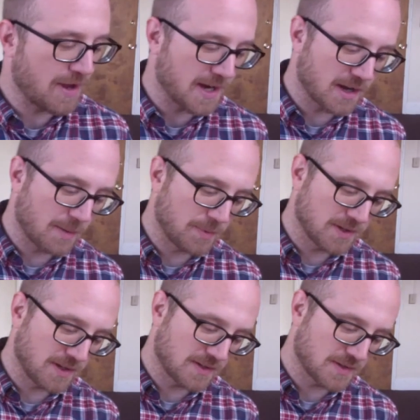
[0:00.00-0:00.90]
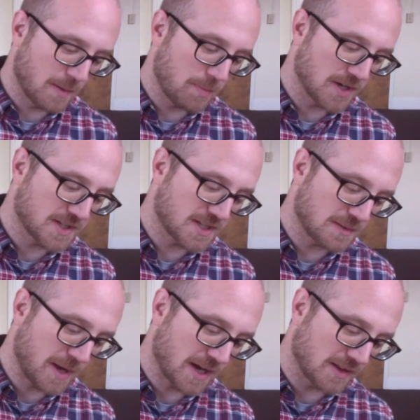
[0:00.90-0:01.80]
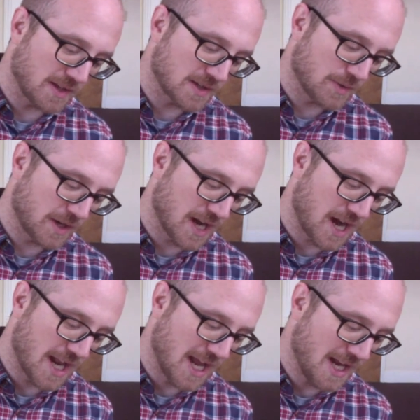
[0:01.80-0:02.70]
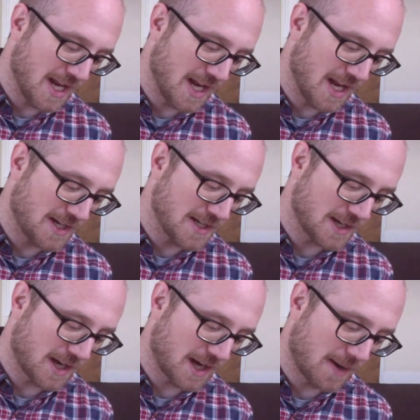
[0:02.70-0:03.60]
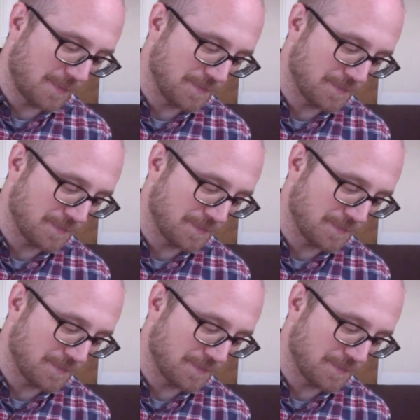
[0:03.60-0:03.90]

a couple of. The, so I bought a six pack of this when I got it, and um,